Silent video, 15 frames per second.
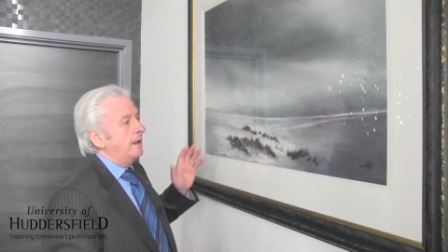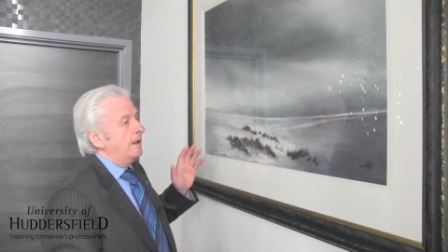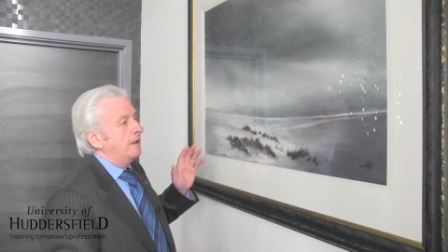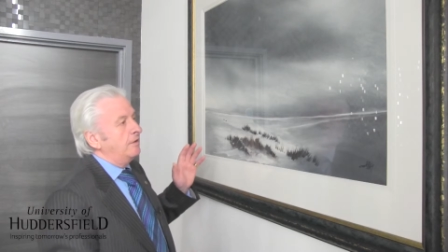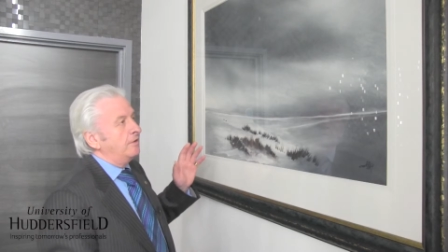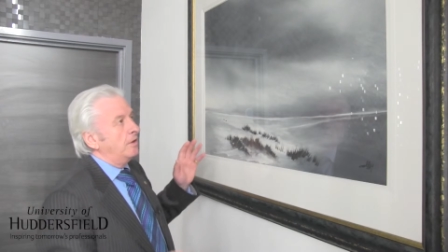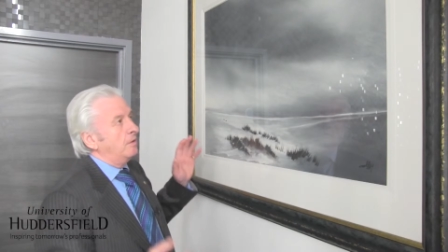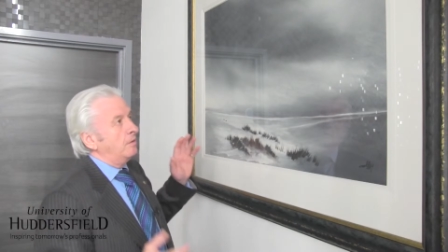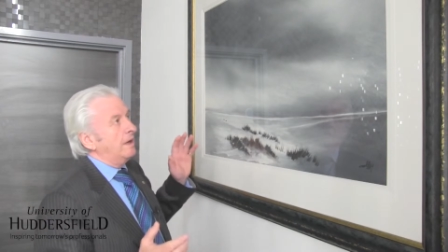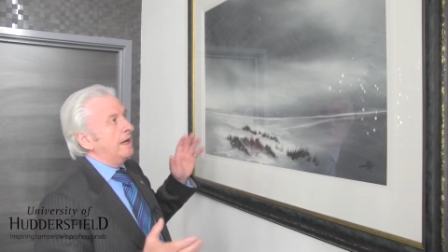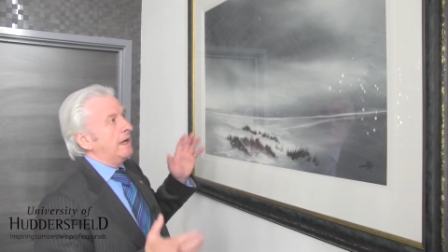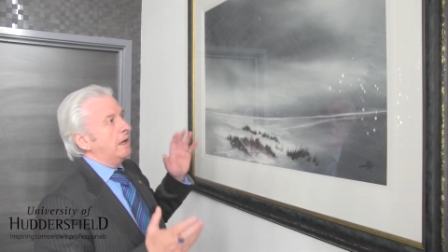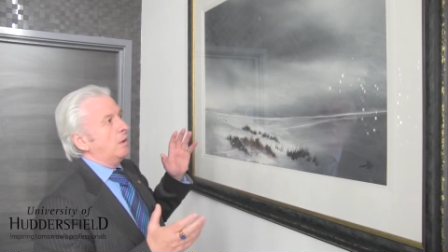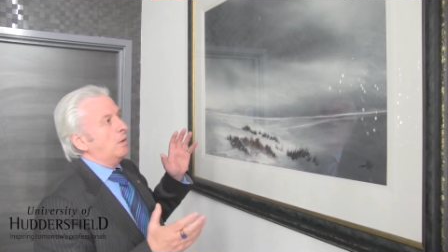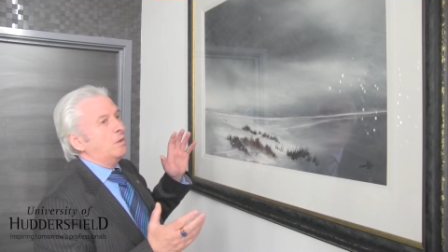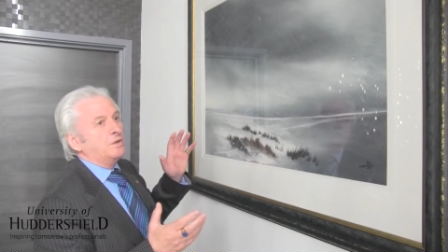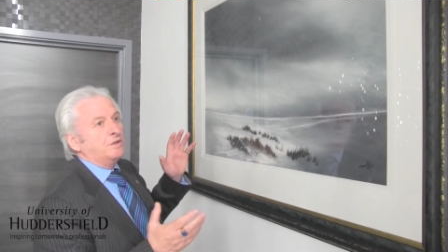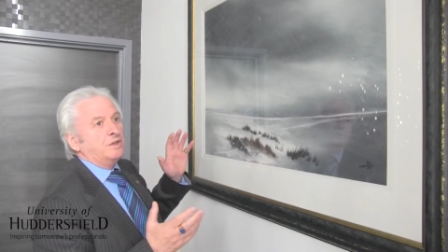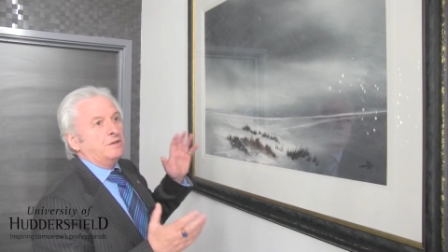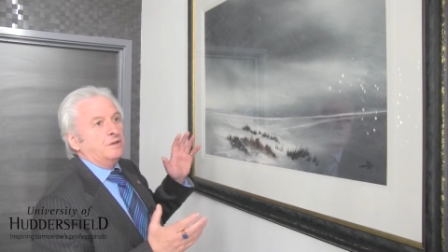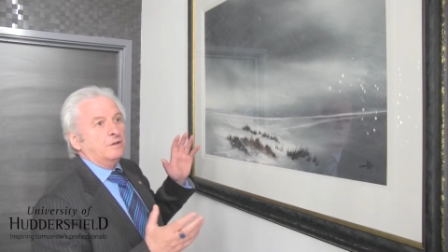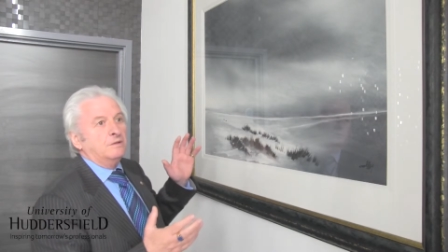and thought, wow,
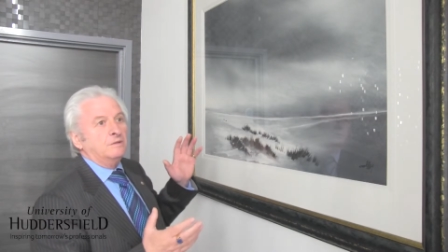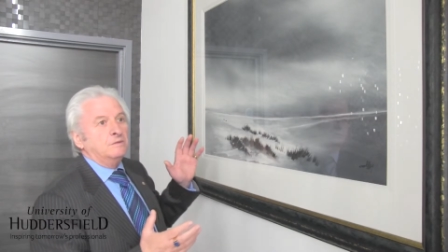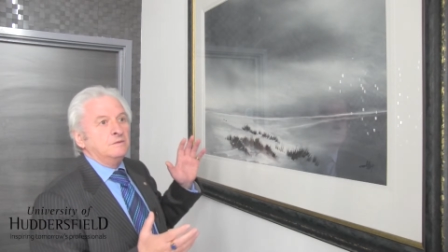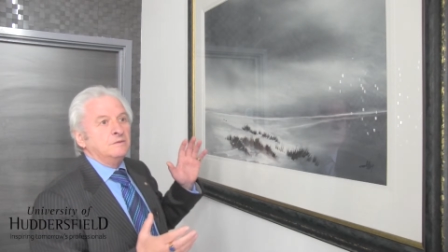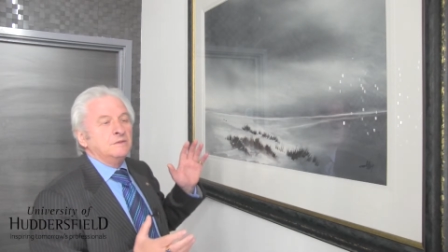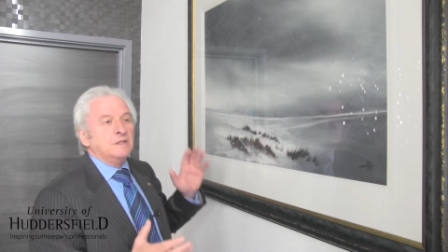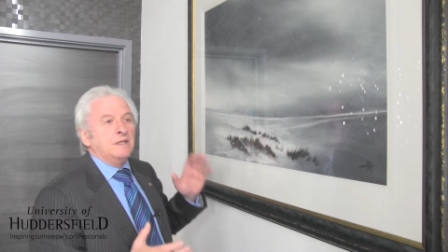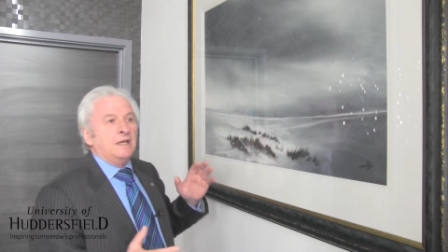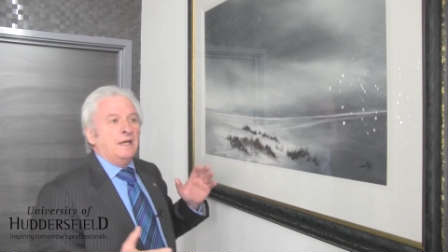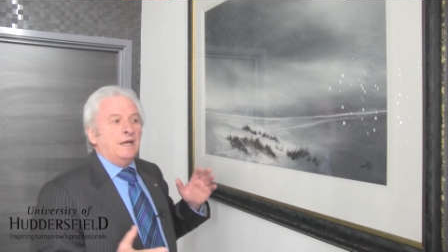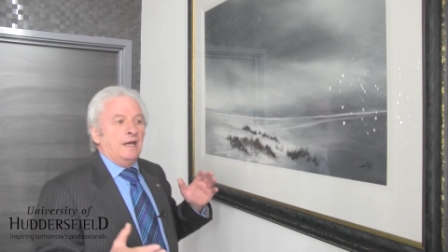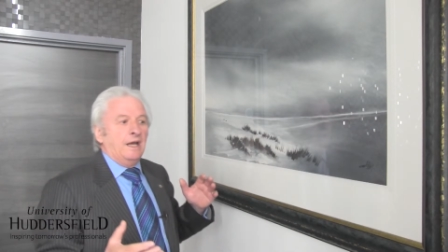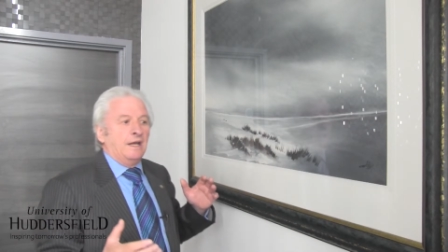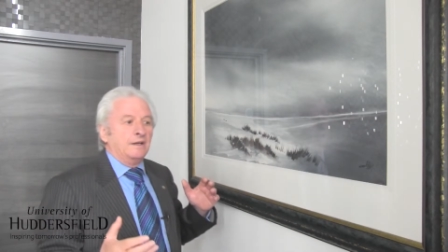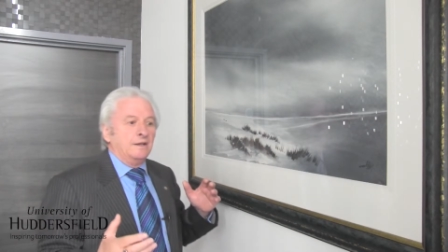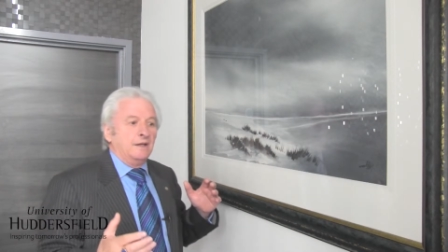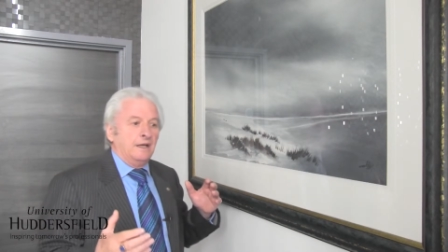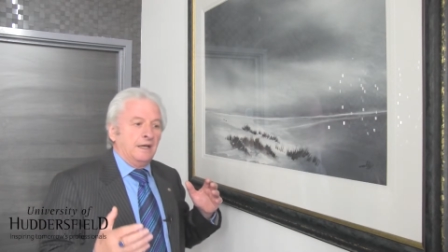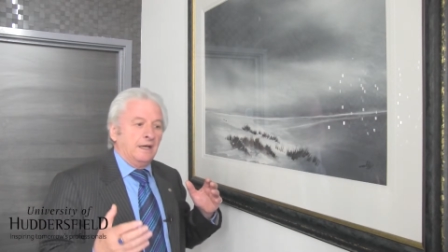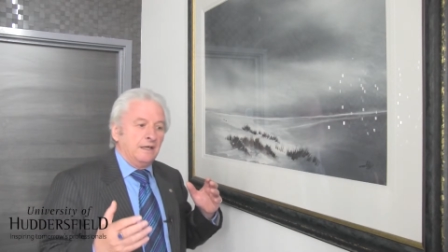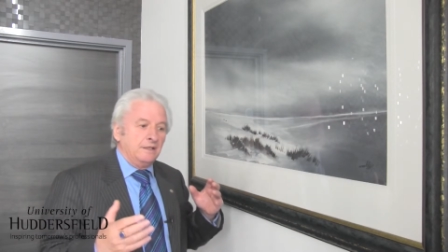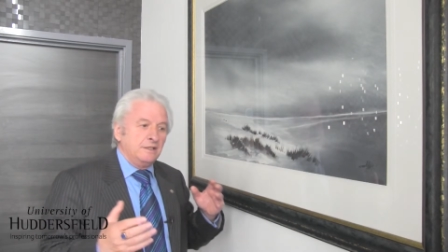you know. And
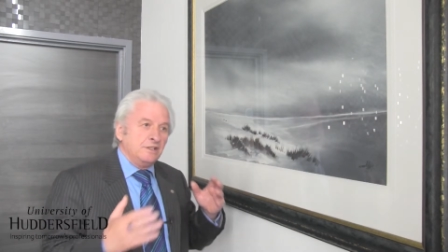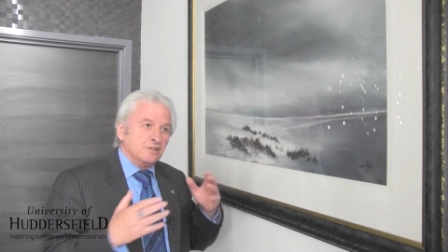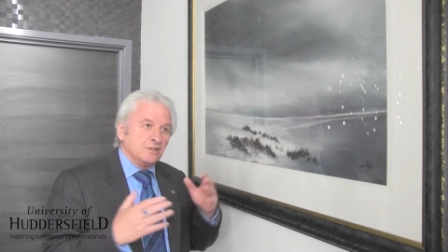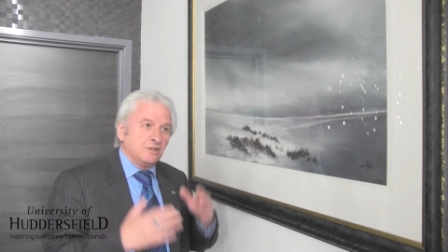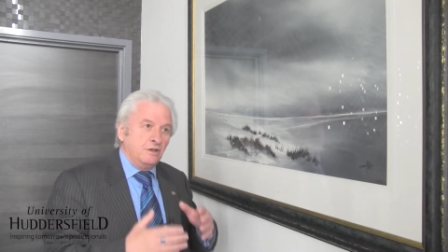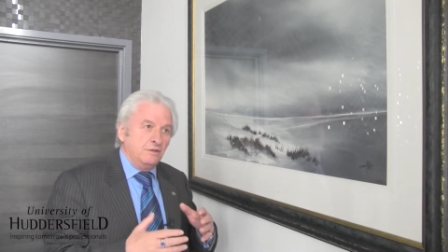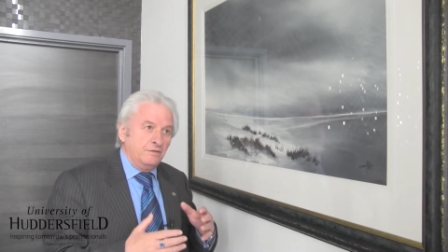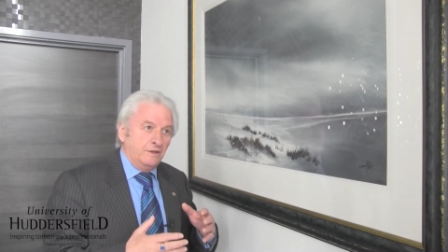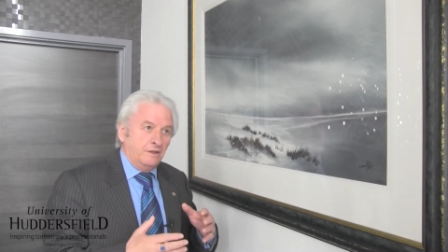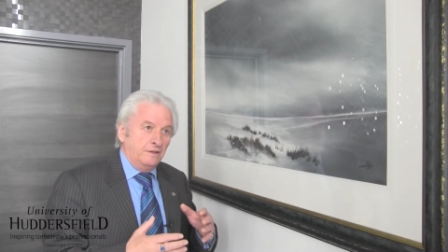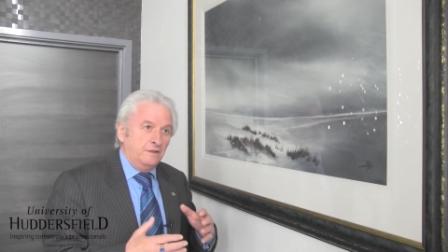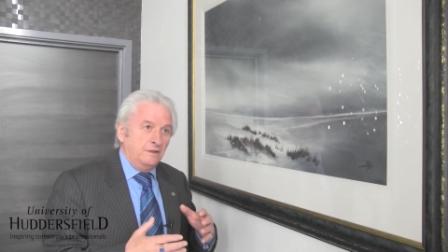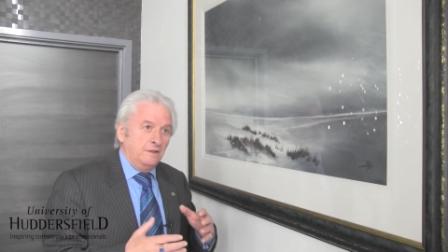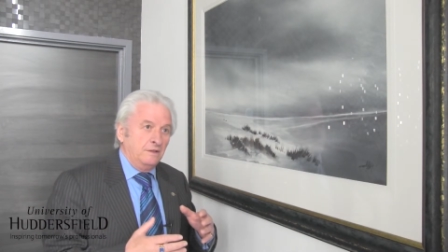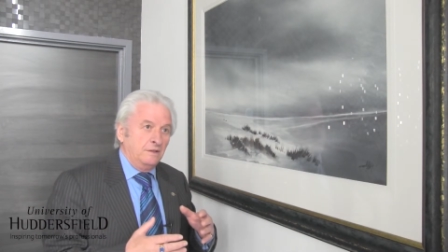I discovered,